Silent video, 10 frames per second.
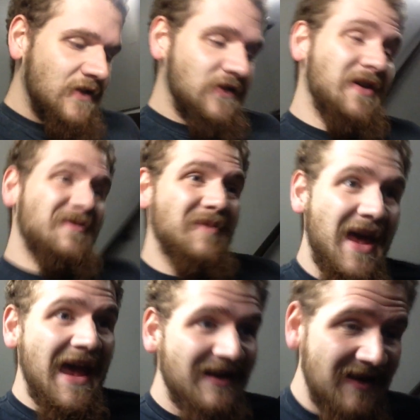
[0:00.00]

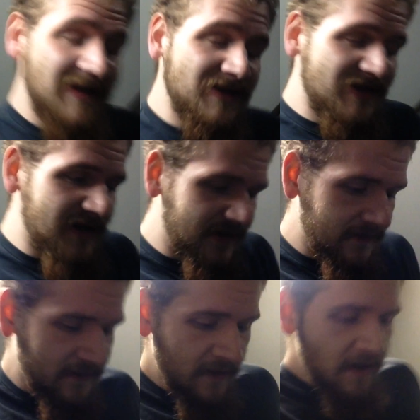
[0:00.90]
some editing
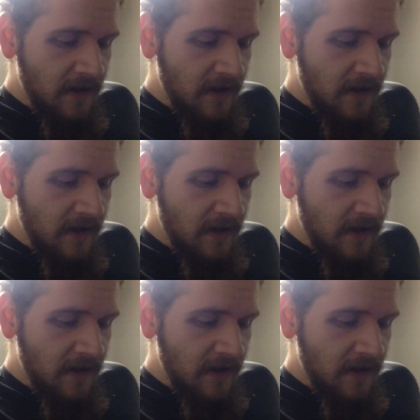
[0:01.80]
done,